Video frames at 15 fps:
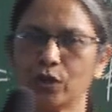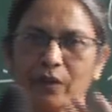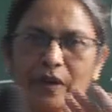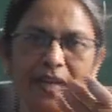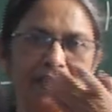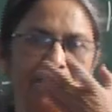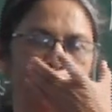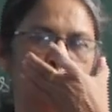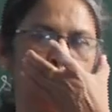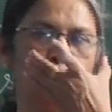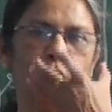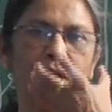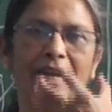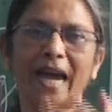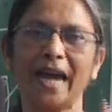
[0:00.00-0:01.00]
you can see two
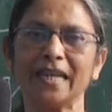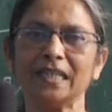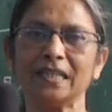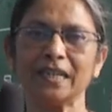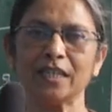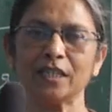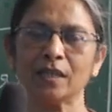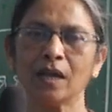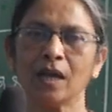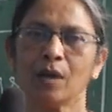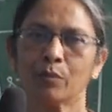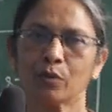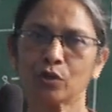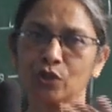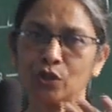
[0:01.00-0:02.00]
canine teeth
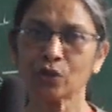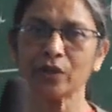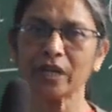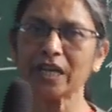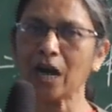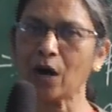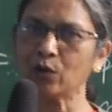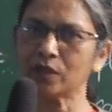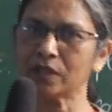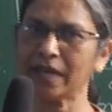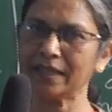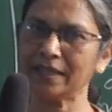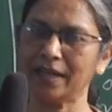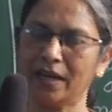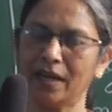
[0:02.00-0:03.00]
protruding
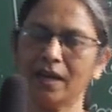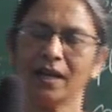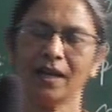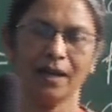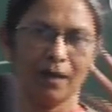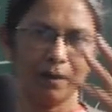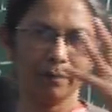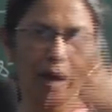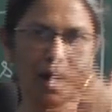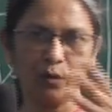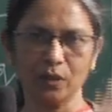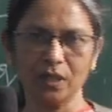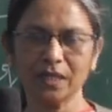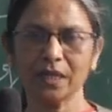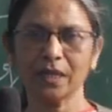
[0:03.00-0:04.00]
outside their
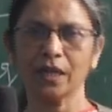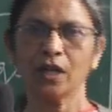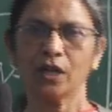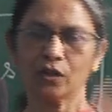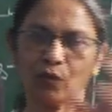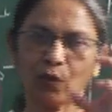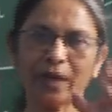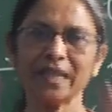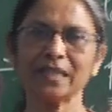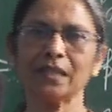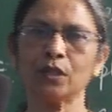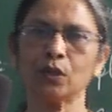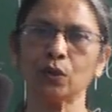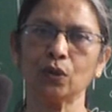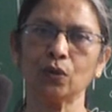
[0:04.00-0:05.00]
mouth, isn't it? So why is
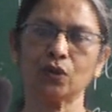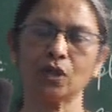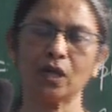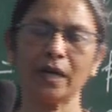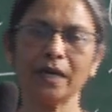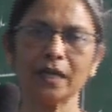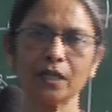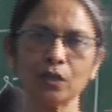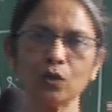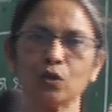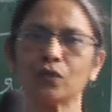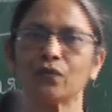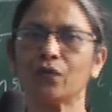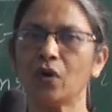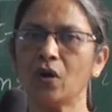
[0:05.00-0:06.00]
it used, children? It is
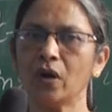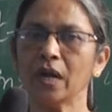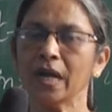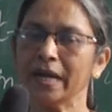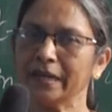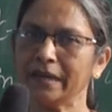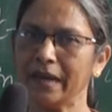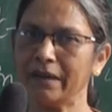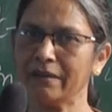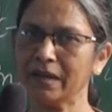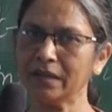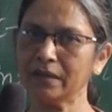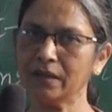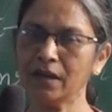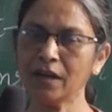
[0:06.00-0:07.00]
used for
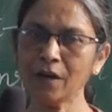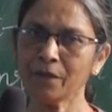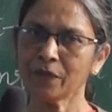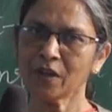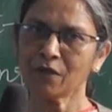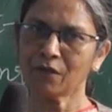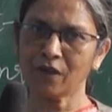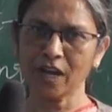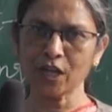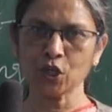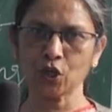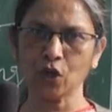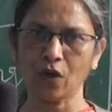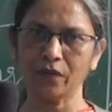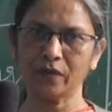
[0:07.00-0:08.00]
tearing the
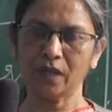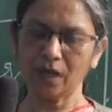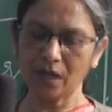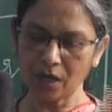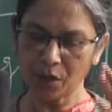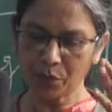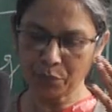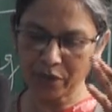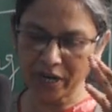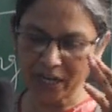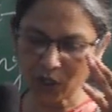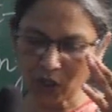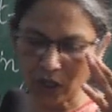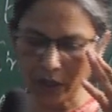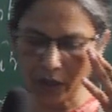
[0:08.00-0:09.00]
flesh of the prey,
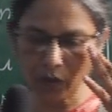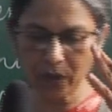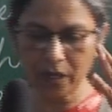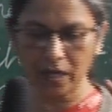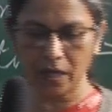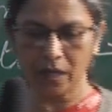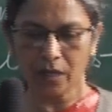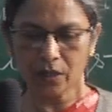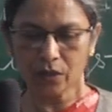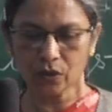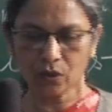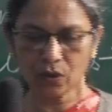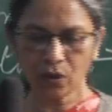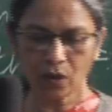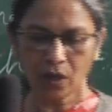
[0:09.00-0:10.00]
children. Okay,
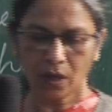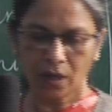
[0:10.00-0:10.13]
so